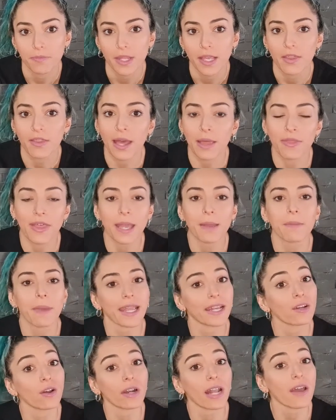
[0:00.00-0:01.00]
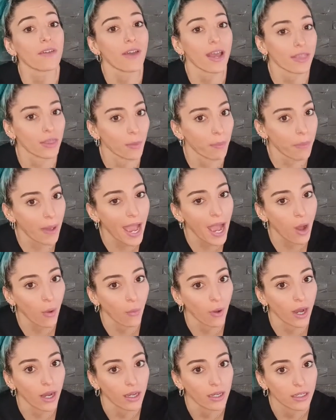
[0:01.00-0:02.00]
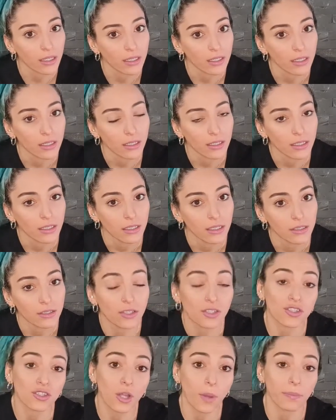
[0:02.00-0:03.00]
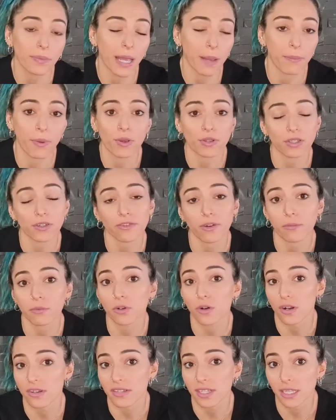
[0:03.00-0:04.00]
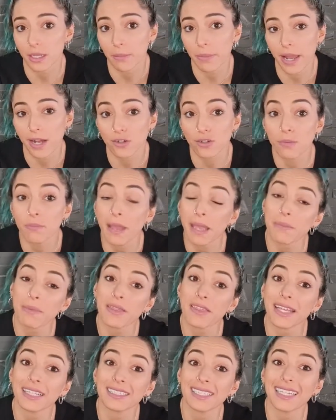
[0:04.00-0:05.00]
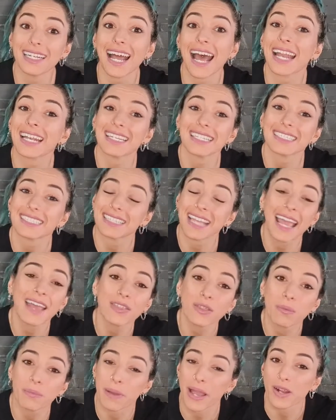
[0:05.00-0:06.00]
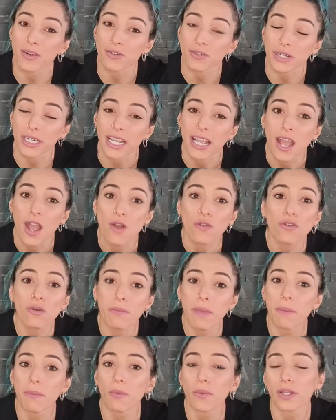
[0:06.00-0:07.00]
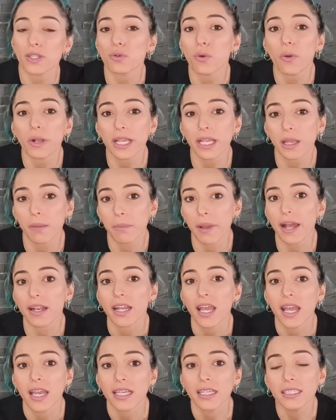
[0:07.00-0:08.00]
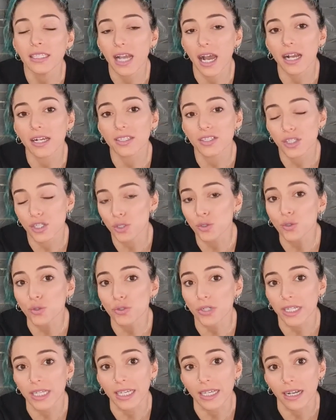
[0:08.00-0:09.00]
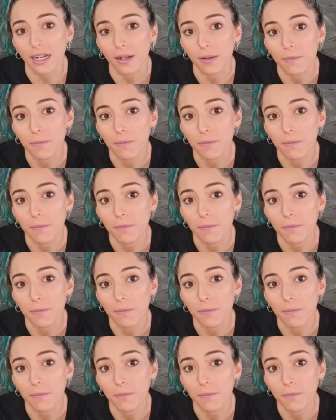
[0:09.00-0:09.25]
That they may not have had the power to stop that person from crossing the boundary. Maybe they didn't understand the boundary. Remember, we're talking about young children here.